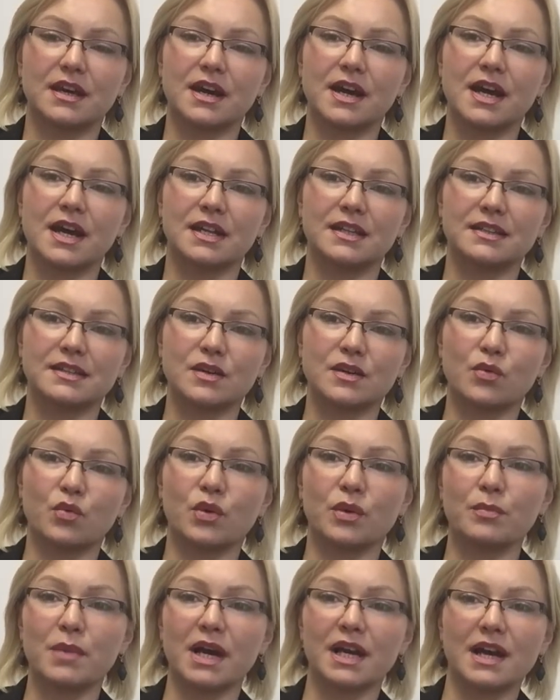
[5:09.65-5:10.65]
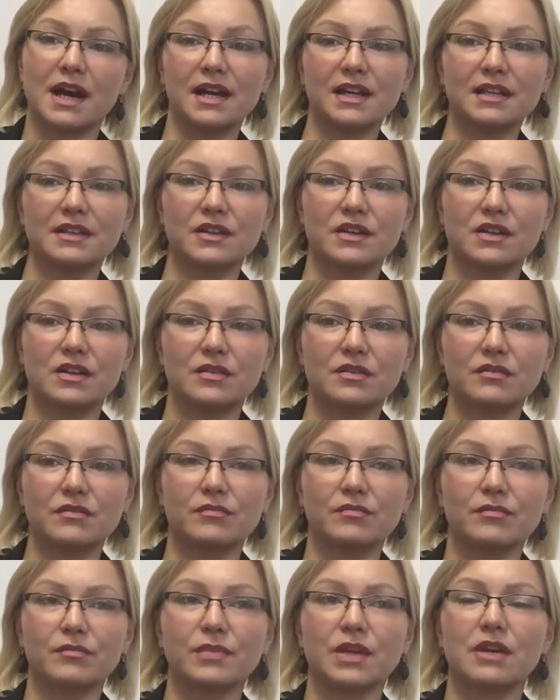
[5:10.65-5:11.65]
And we might either
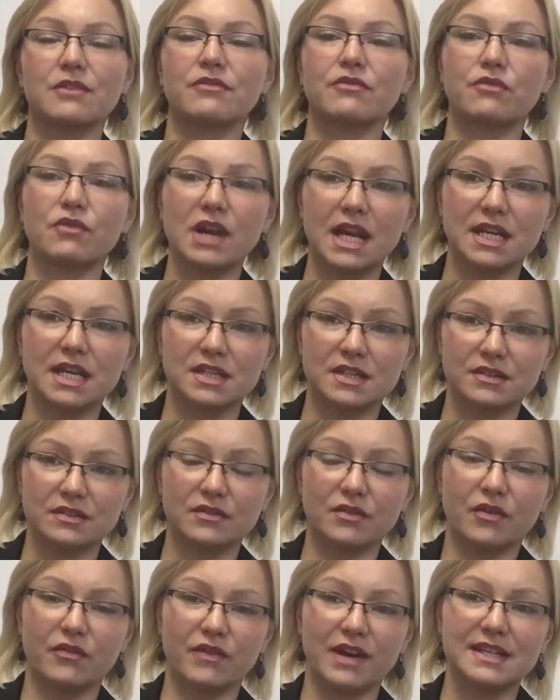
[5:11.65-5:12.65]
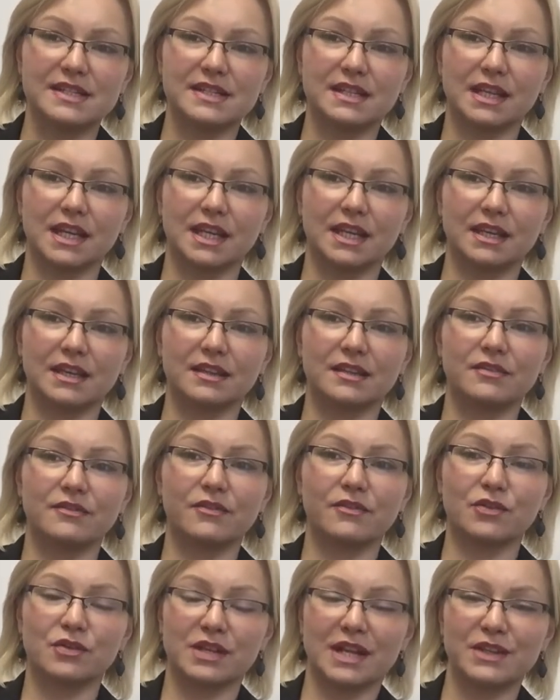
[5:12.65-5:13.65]
be afraid of asking
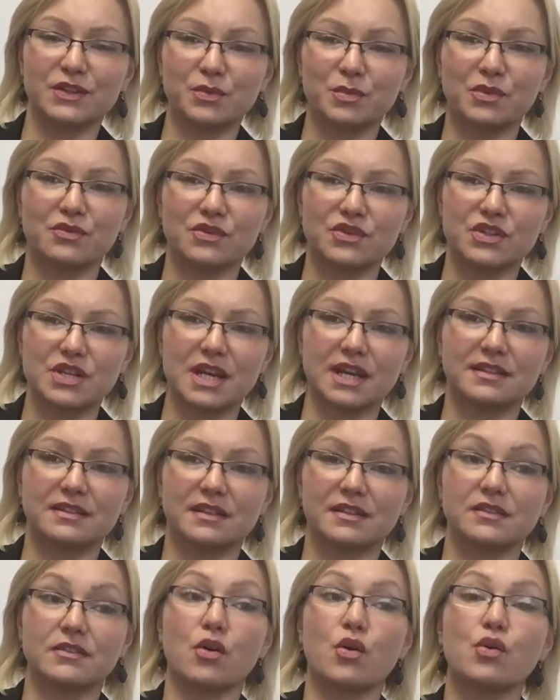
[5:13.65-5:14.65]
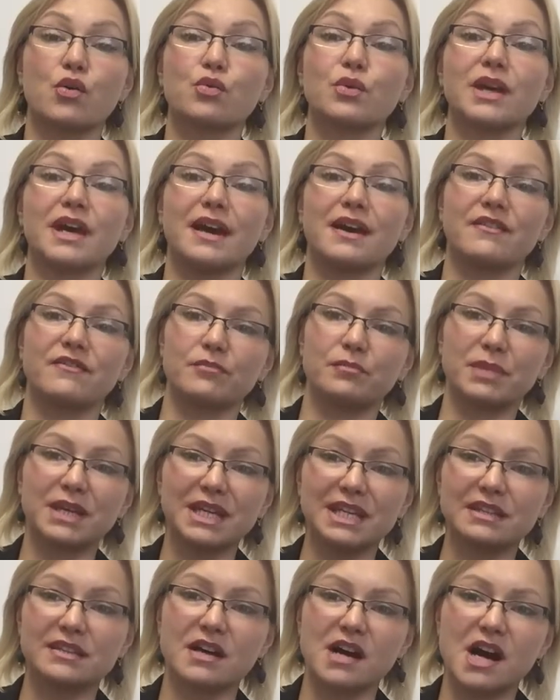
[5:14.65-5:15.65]
for not to be rejected, or we have
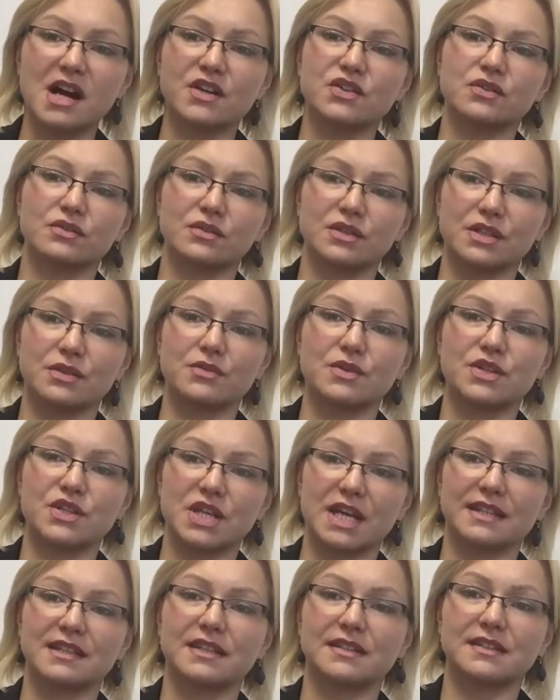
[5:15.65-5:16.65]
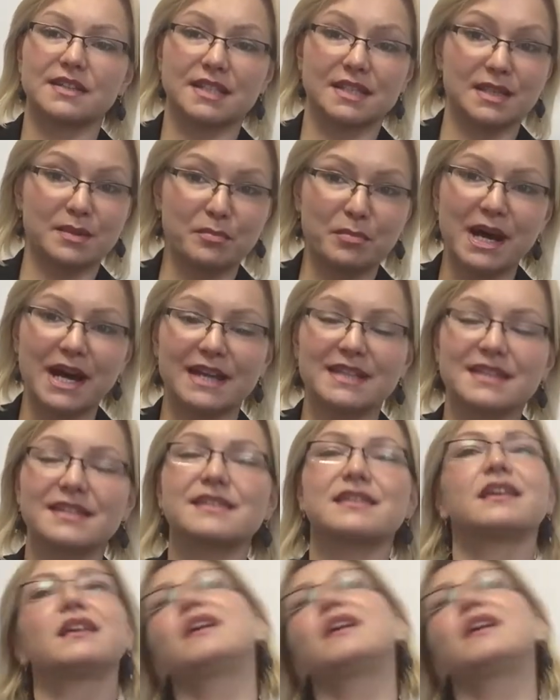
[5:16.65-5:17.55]
been actually rejected in the past